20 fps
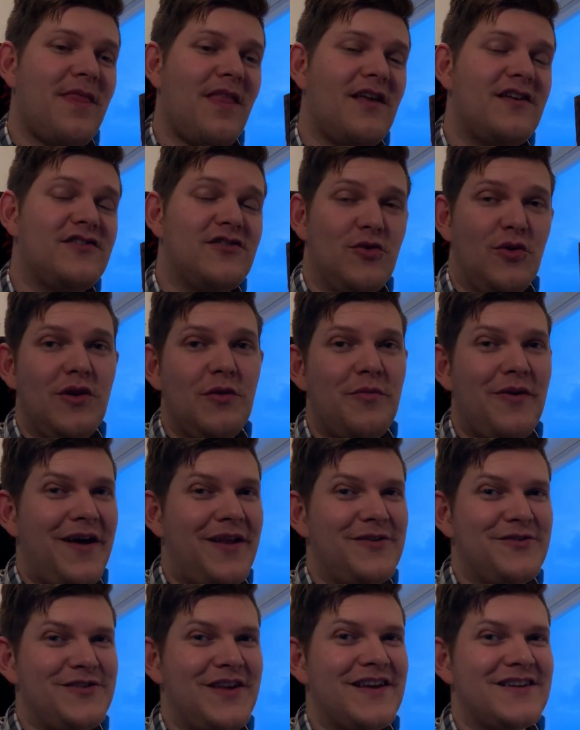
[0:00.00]
solar
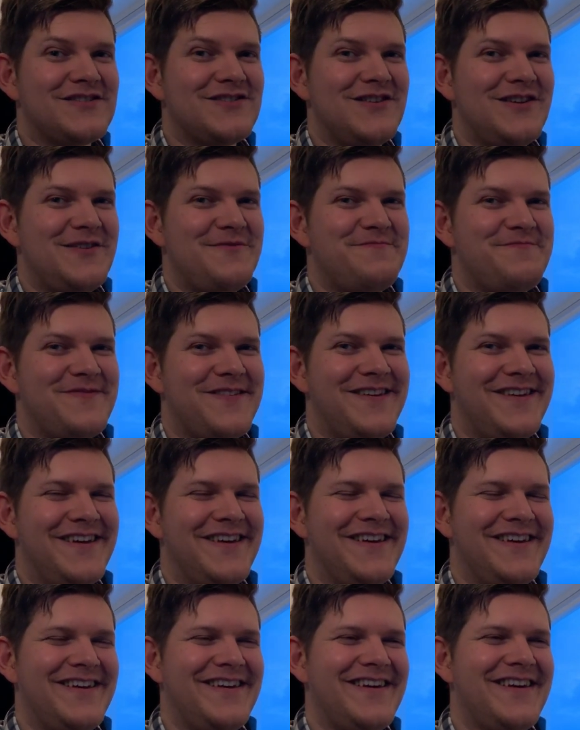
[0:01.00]
panels, actually.
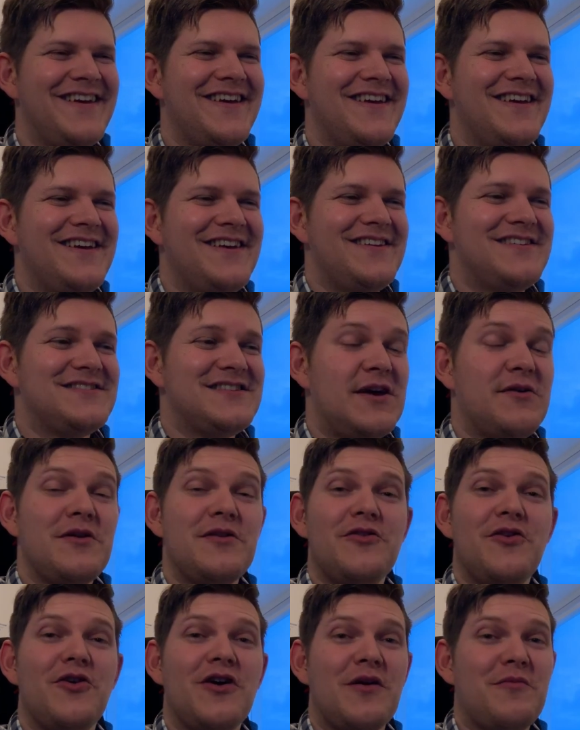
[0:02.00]
So I
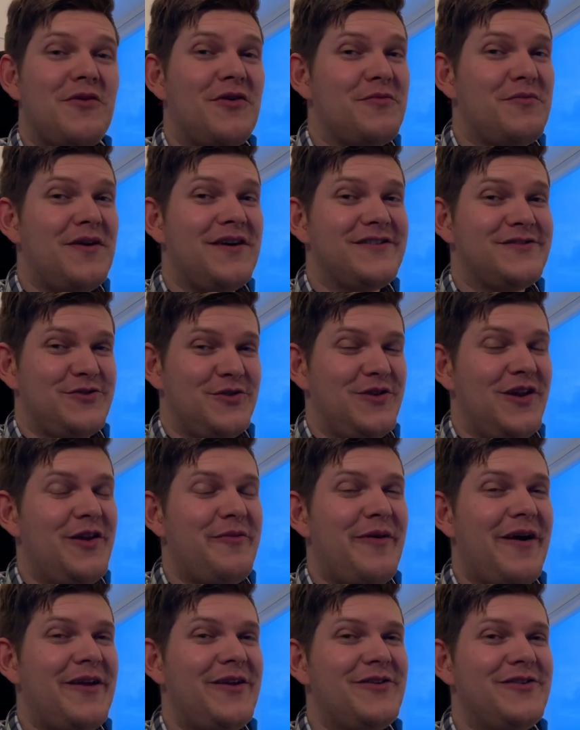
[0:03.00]
will talk about my solar
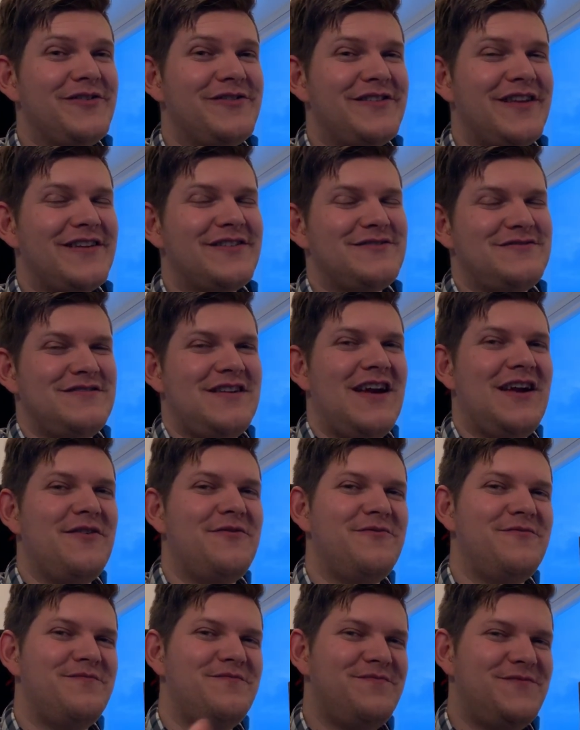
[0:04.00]
panels that I
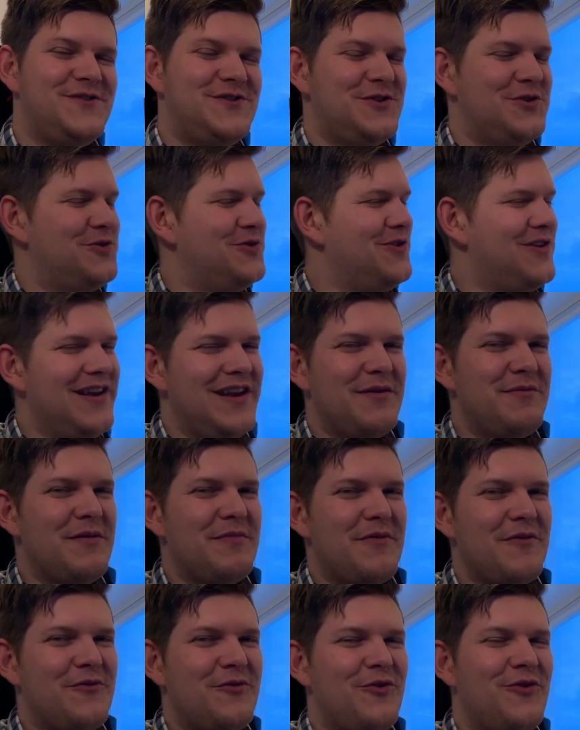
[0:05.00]
showed you a little bit
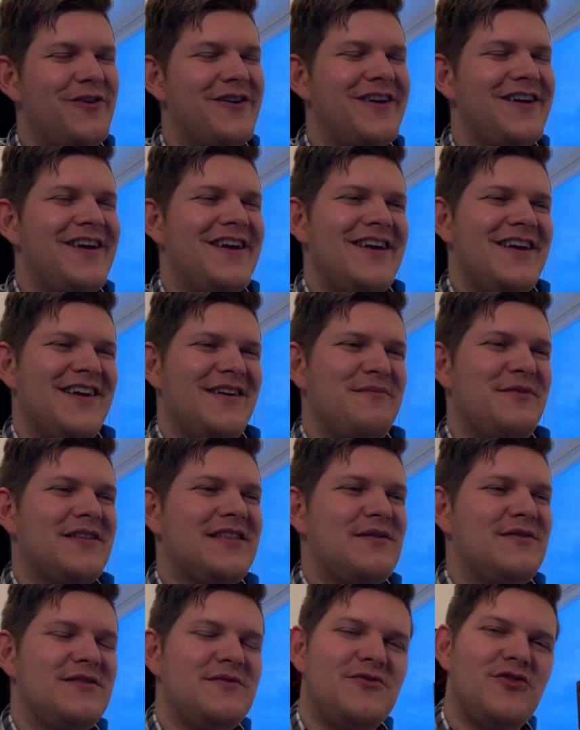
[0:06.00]
before, but
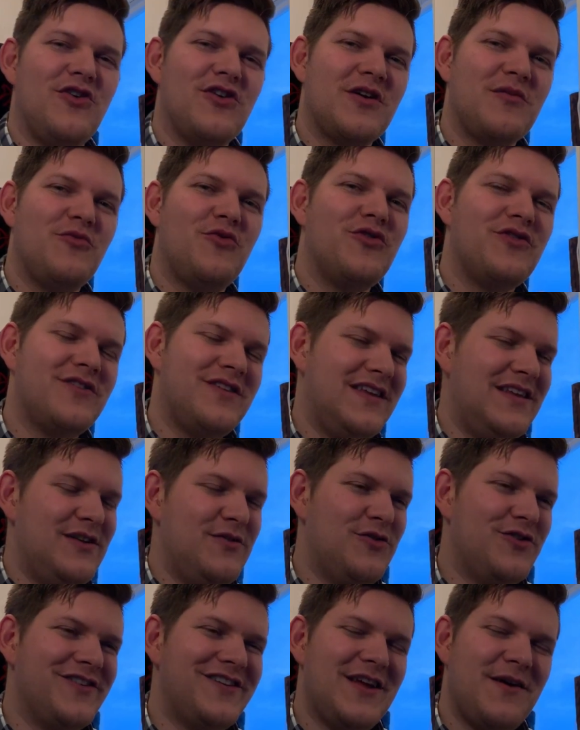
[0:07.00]
I will talk in
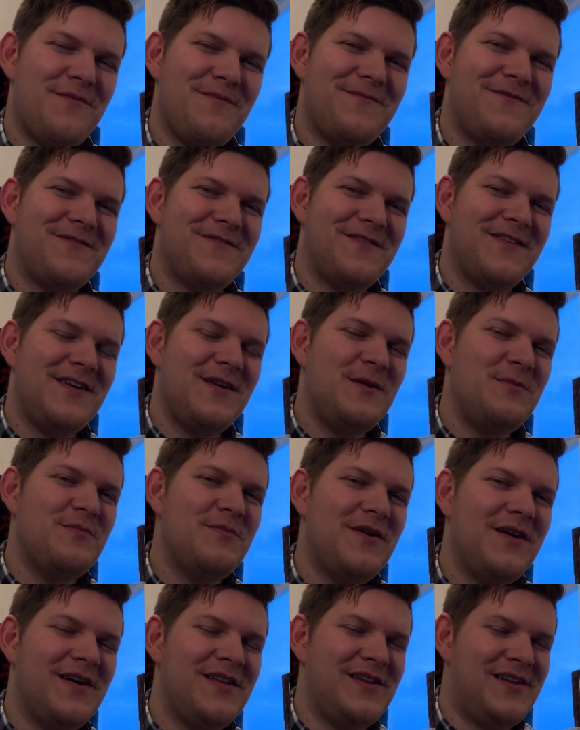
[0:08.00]
more depth in
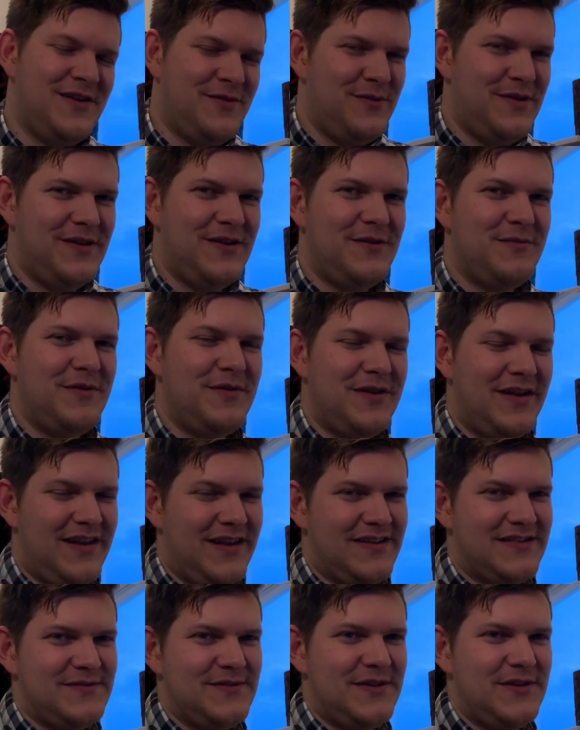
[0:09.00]
another video, in my
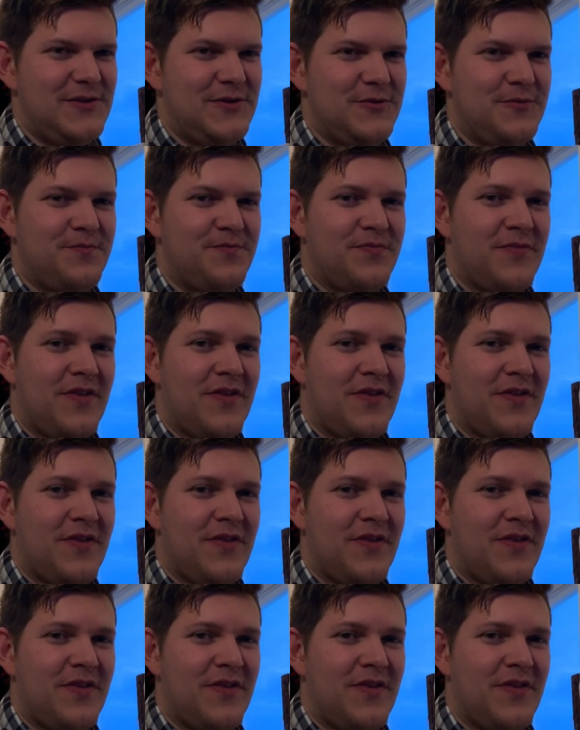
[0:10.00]
next video.